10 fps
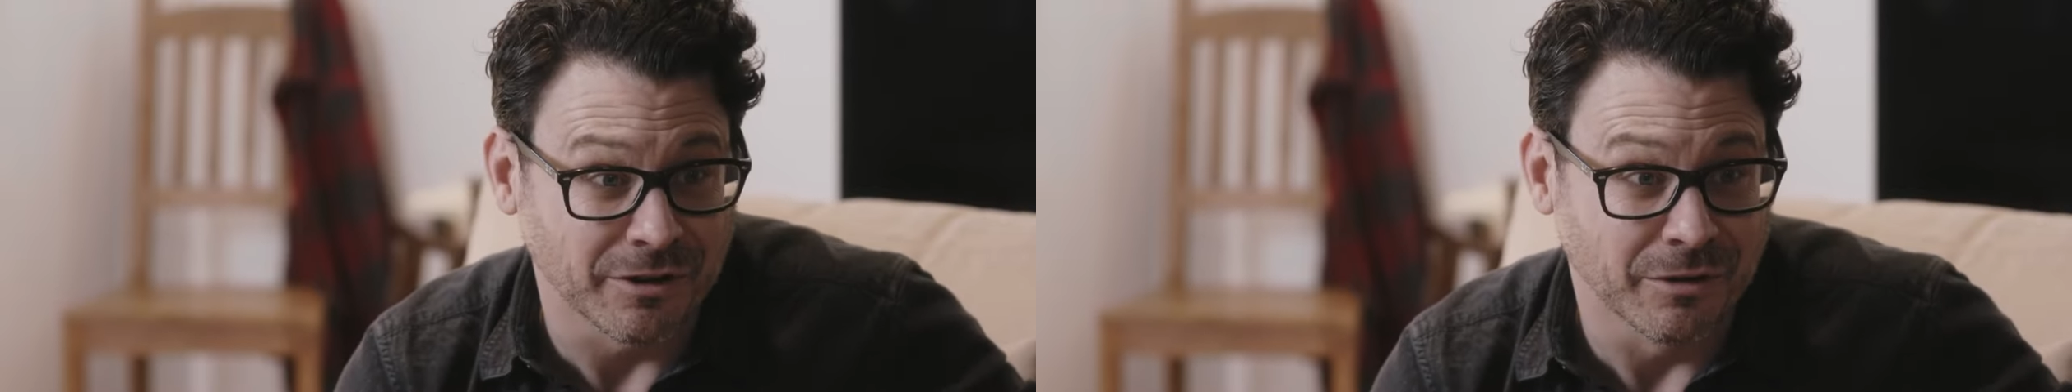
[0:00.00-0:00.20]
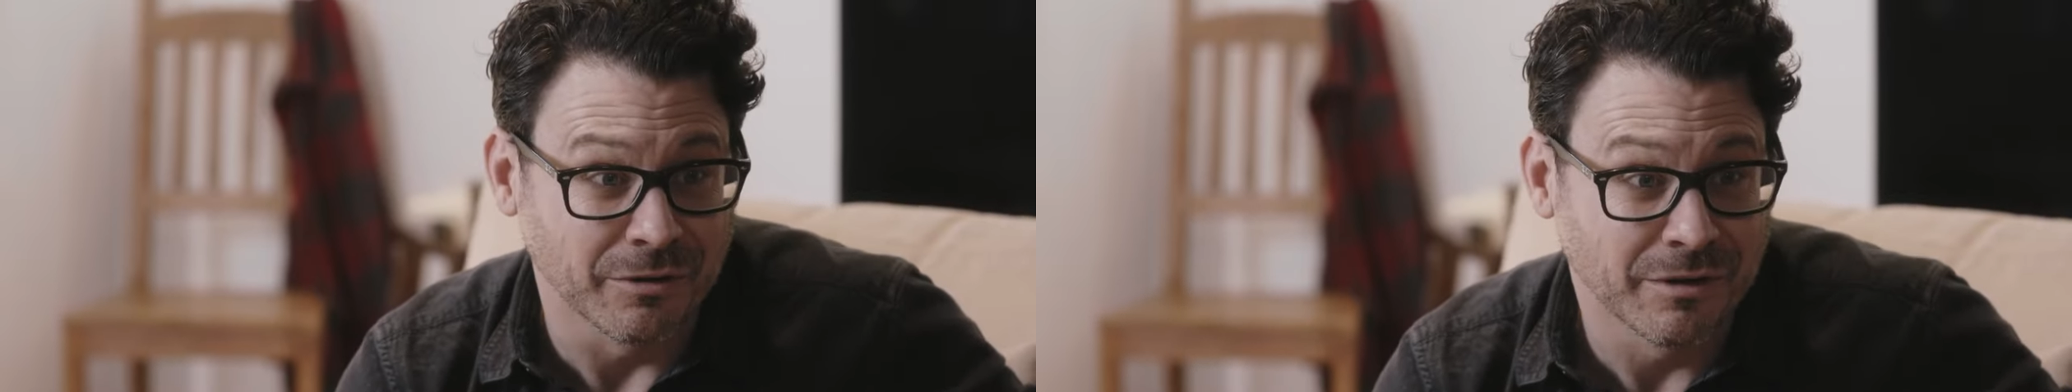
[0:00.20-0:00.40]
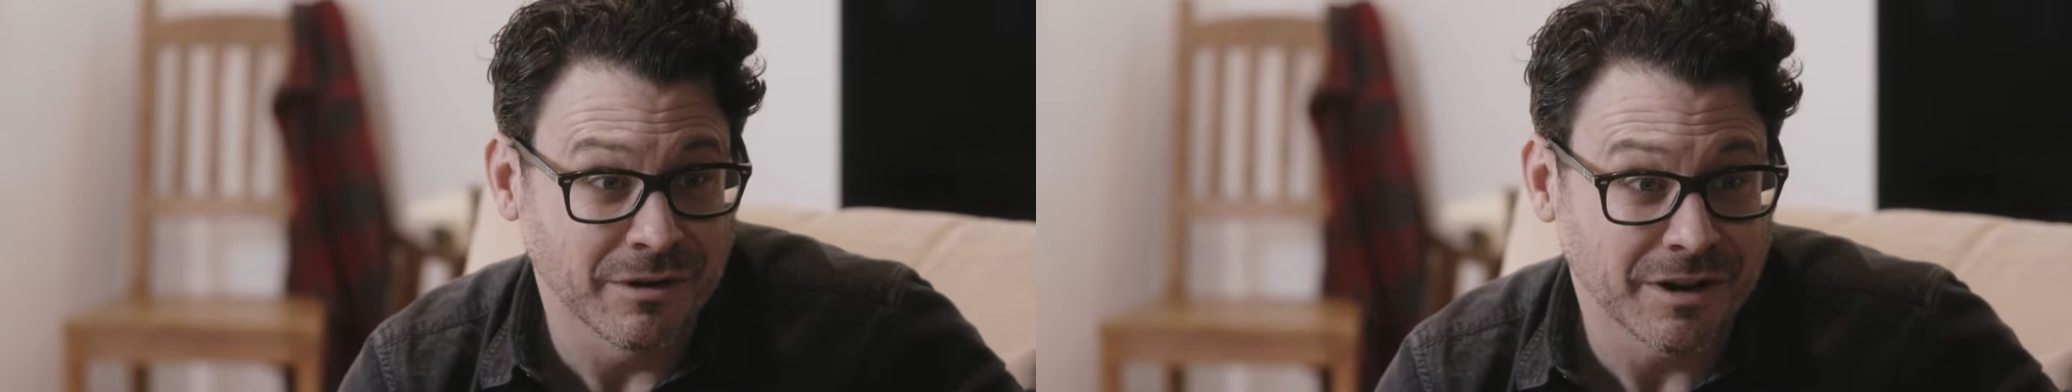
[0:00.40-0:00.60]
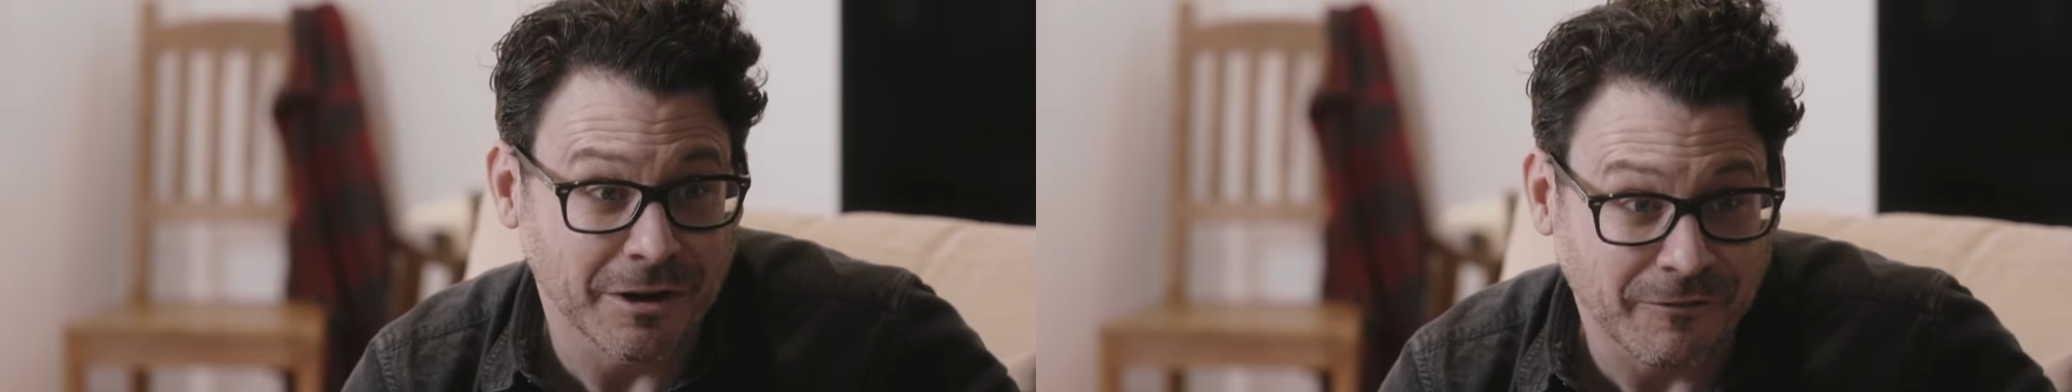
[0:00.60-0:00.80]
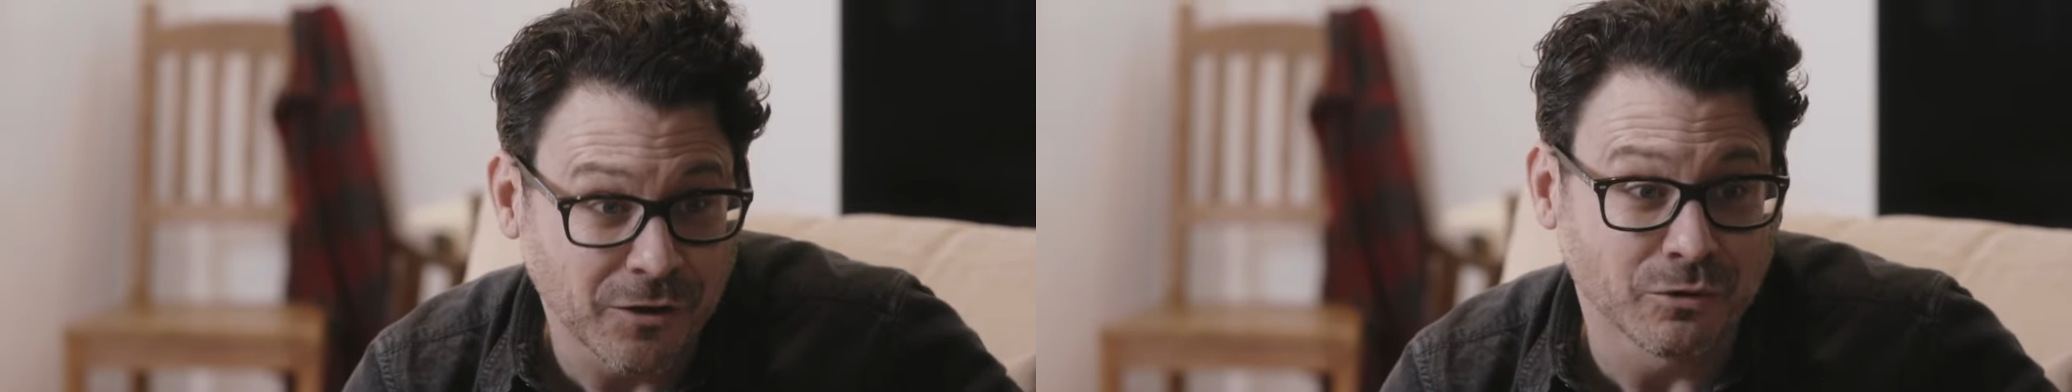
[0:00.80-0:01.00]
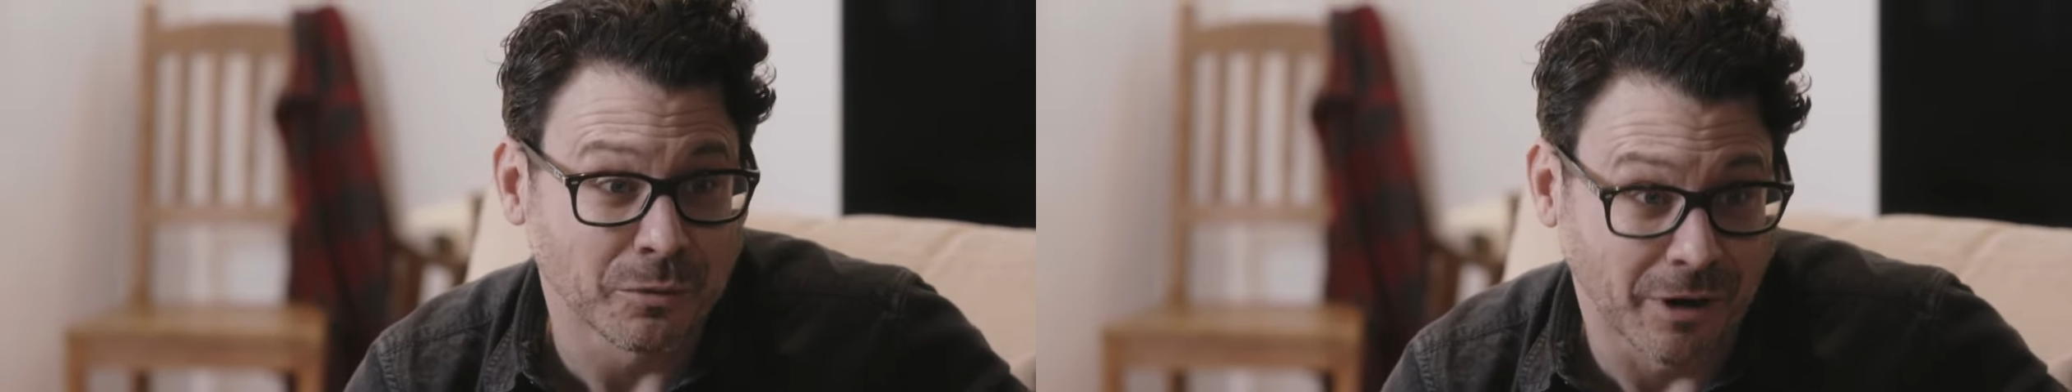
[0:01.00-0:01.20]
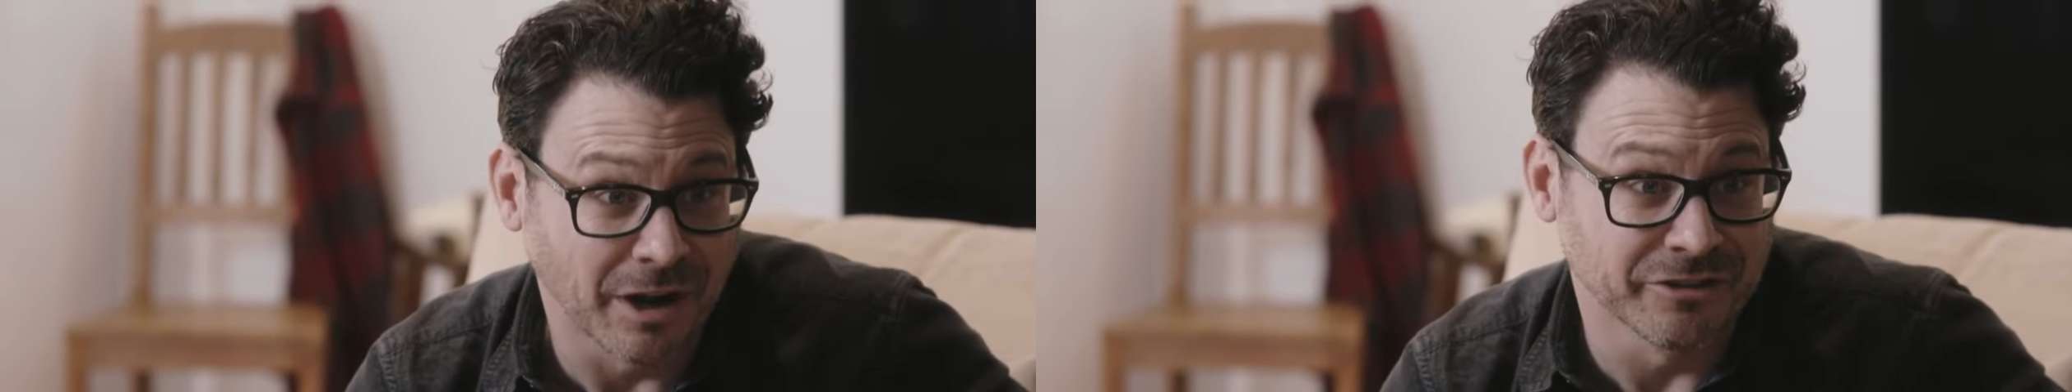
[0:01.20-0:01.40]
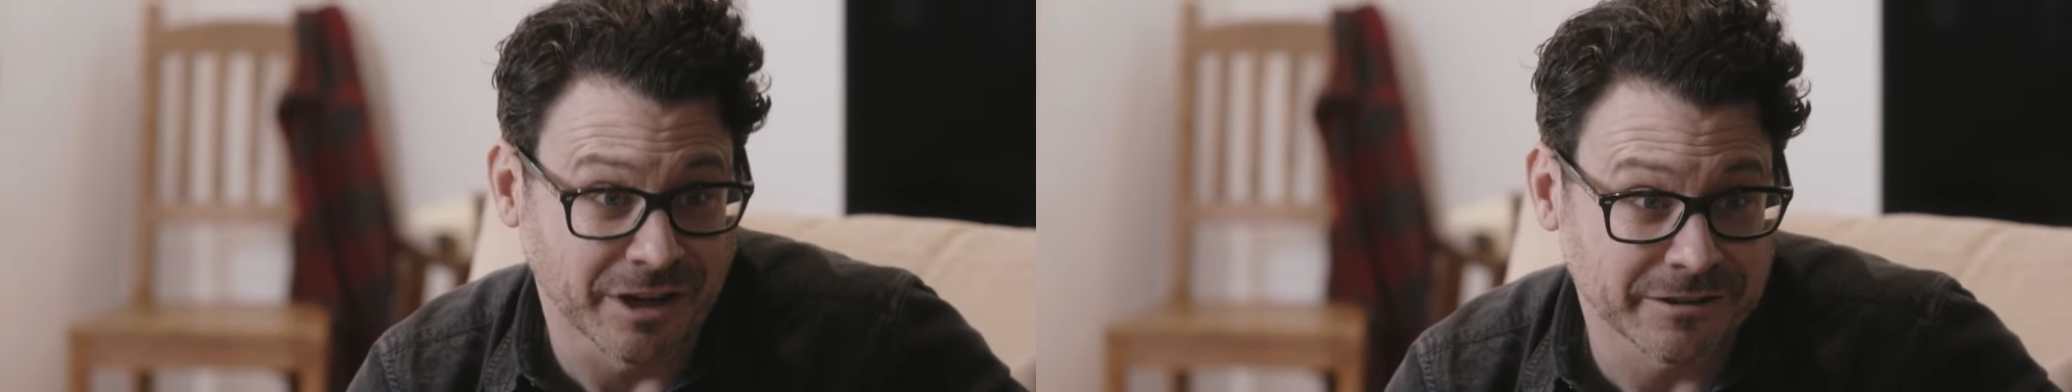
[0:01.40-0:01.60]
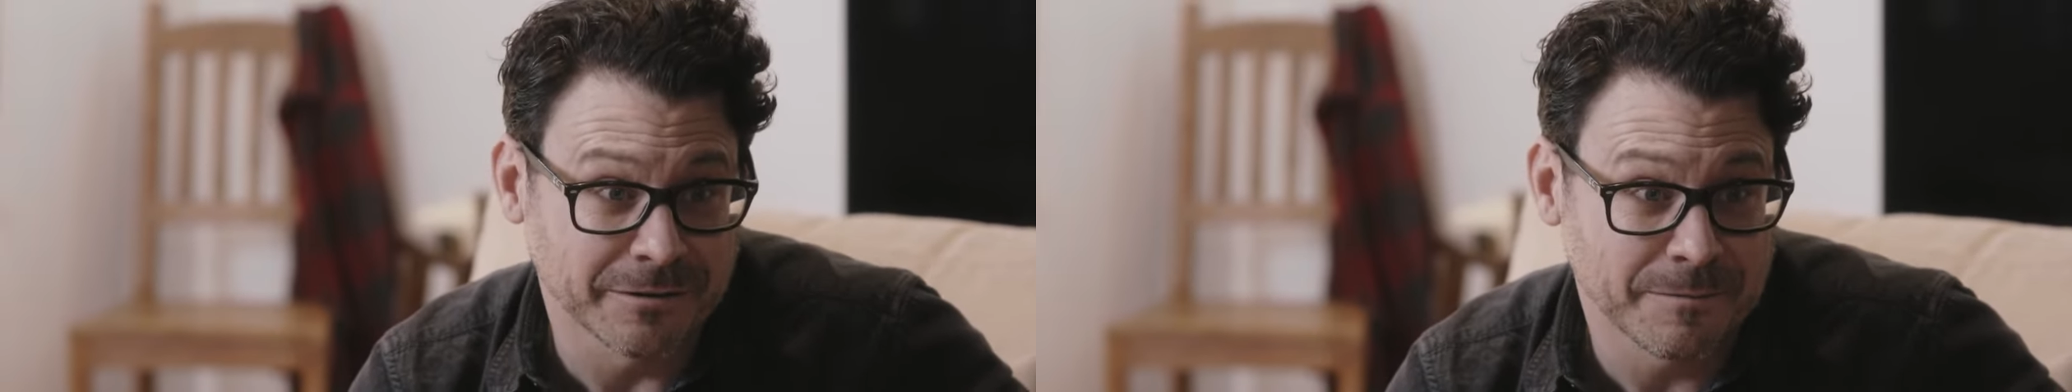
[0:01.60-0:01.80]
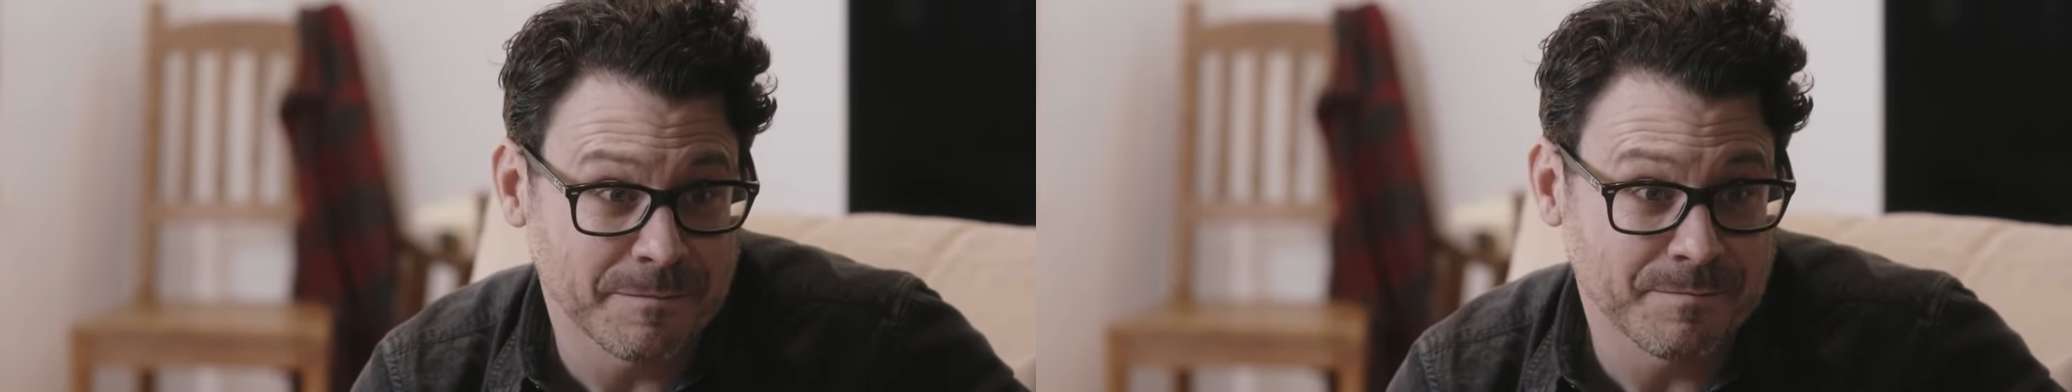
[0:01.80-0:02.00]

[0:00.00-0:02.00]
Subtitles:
you in a future project.